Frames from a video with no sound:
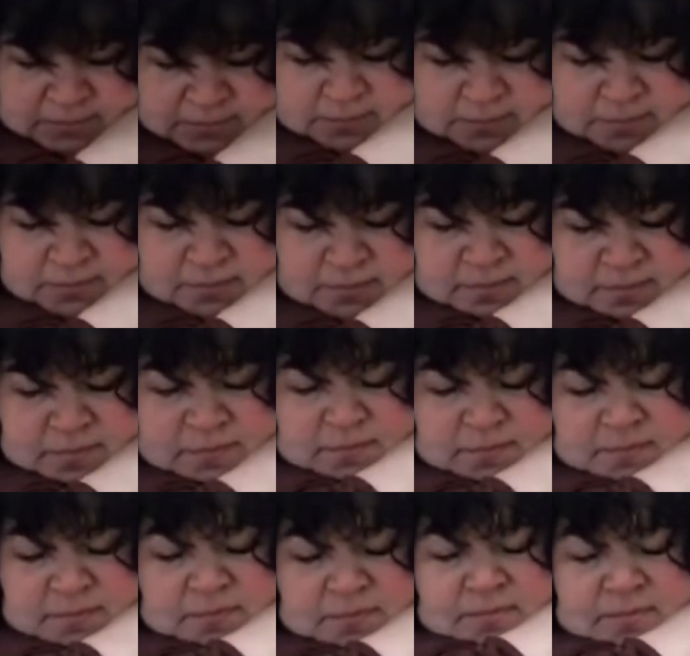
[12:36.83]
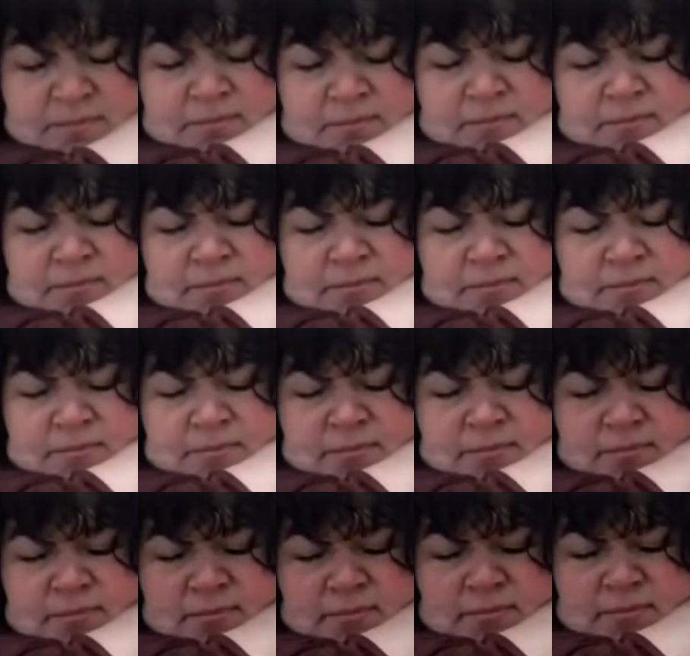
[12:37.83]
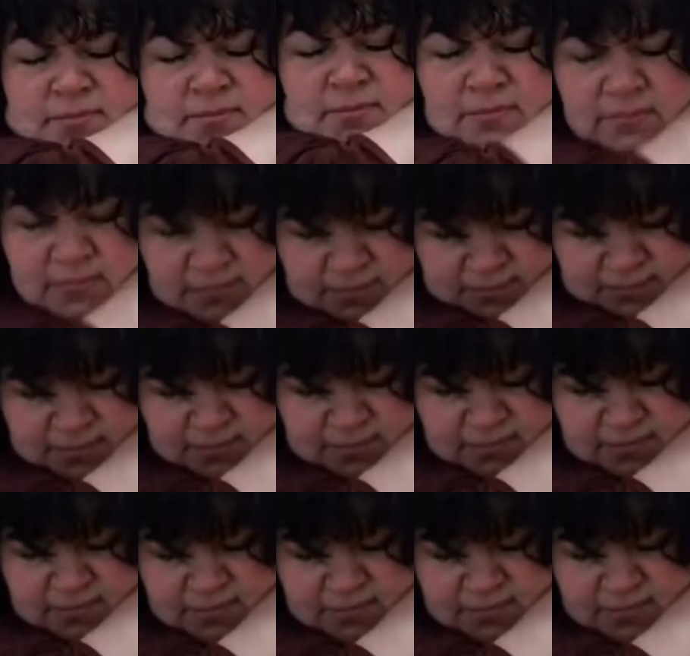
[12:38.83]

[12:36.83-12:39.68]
[no speech]